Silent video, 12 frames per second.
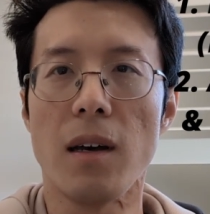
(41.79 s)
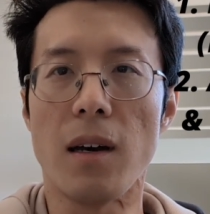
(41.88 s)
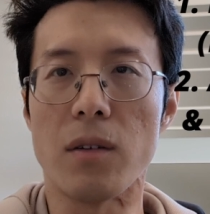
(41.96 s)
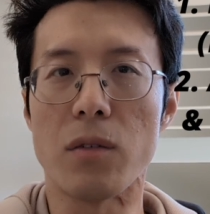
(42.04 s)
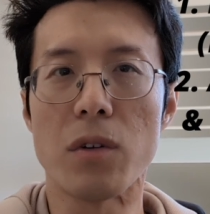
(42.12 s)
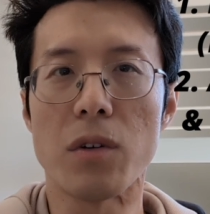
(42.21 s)

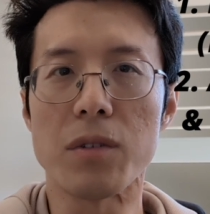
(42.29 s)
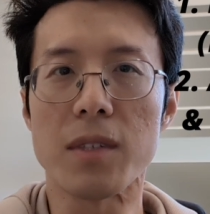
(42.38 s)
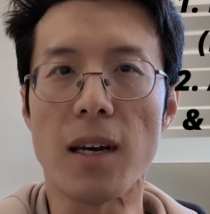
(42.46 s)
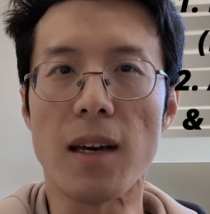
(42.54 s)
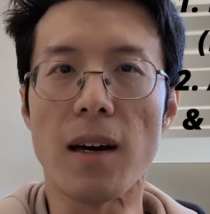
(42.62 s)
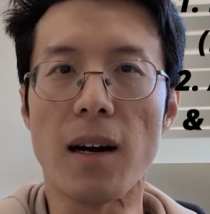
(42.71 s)
and Google's
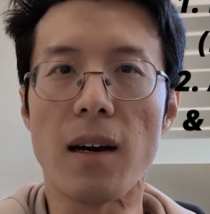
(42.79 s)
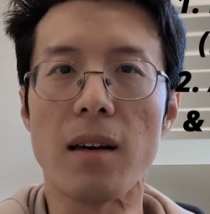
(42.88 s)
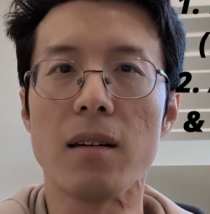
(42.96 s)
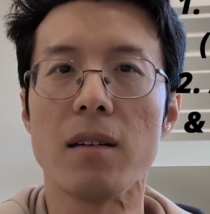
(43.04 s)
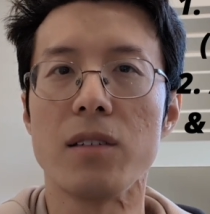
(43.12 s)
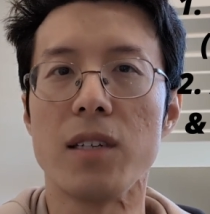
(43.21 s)

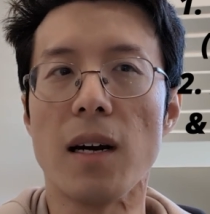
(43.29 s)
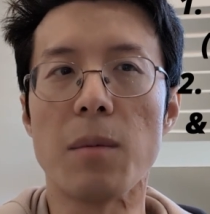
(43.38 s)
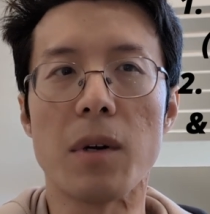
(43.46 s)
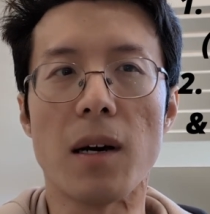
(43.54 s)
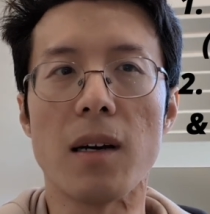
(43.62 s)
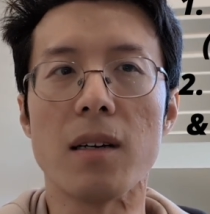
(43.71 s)
AI
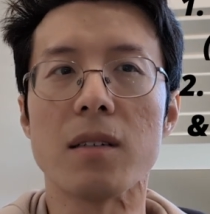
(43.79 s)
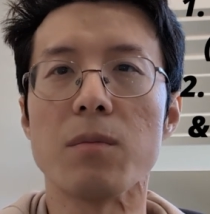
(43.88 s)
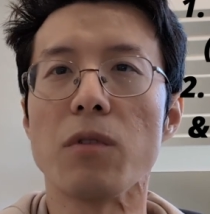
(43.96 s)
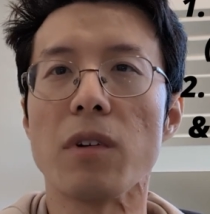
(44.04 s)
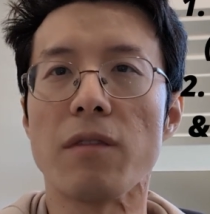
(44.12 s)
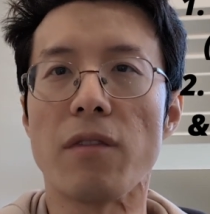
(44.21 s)
Gemini is
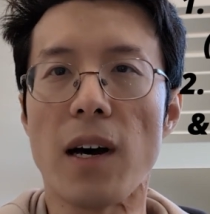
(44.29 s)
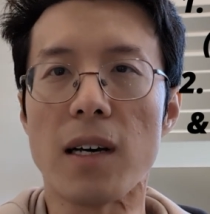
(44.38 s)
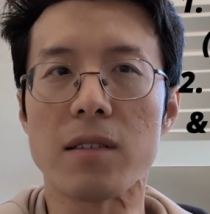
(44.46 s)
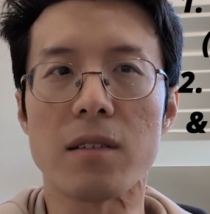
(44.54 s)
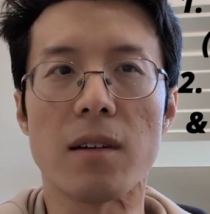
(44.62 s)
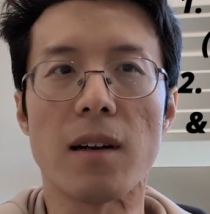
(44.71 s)
moving
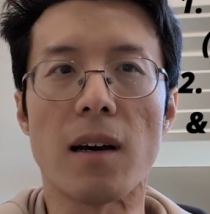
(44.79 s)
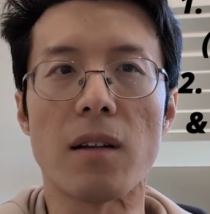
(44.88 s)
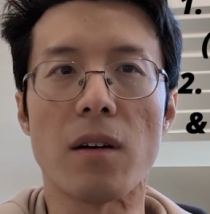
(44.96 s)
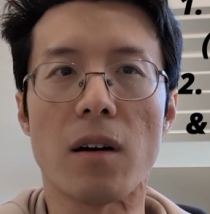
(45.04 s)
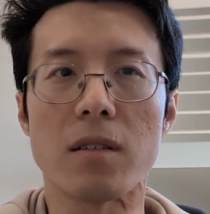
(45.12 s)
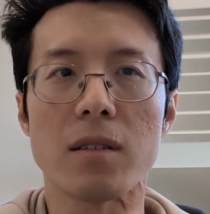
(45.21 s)
faster than I
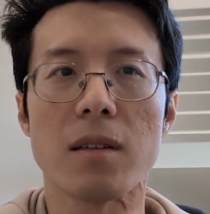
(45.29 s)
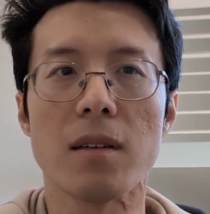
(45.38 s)
thought.